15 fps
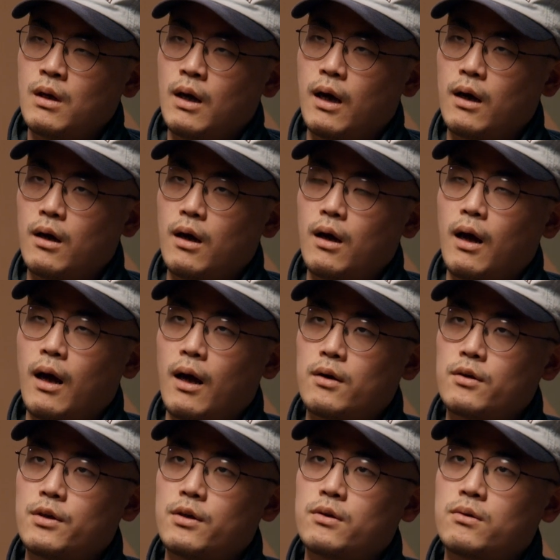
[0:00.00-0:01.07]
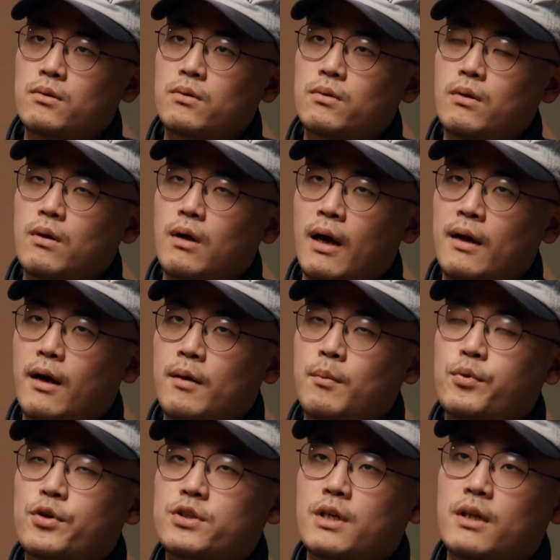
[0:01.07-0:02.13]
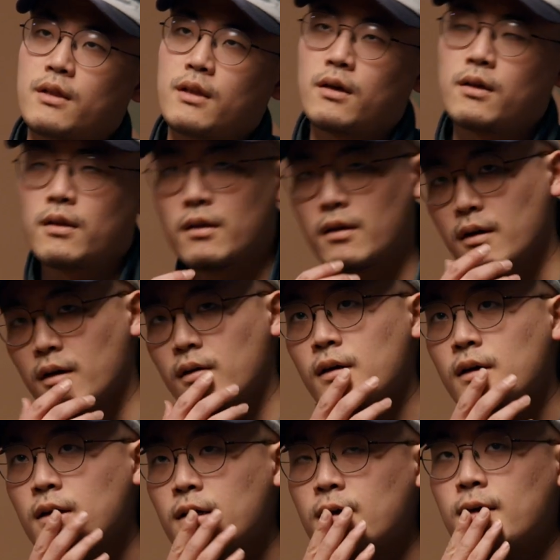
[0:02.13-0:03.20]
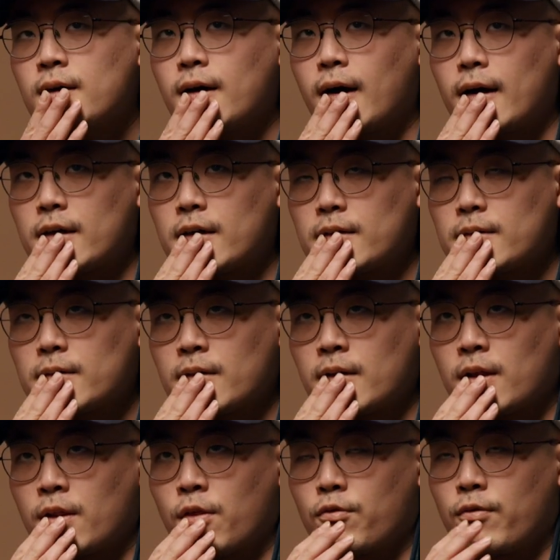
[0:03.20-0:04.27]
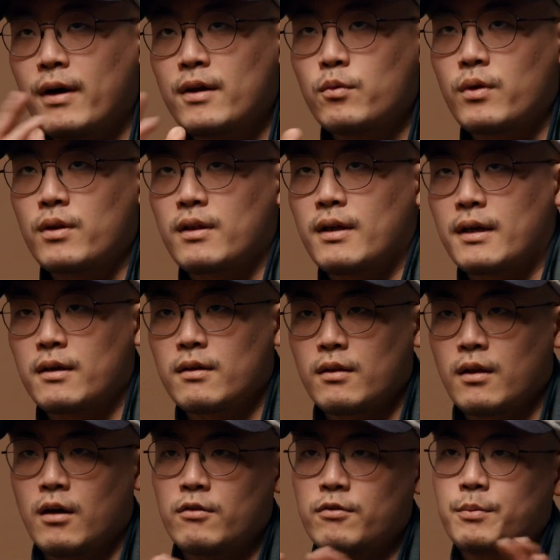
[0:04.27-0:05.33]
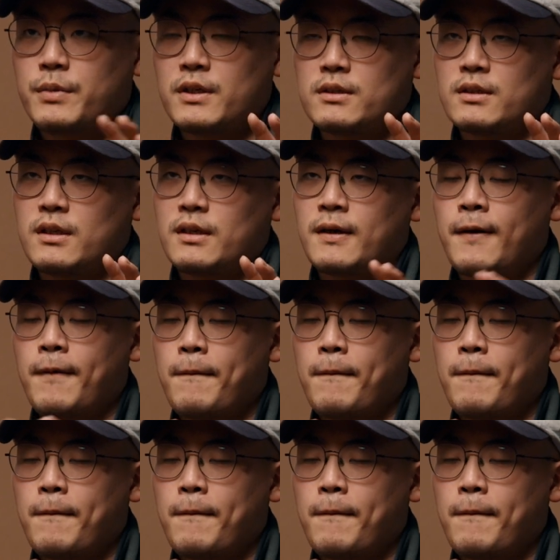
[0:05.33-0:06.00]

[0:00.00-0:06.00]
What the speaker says: How do you, I appreciate the thread with love, because I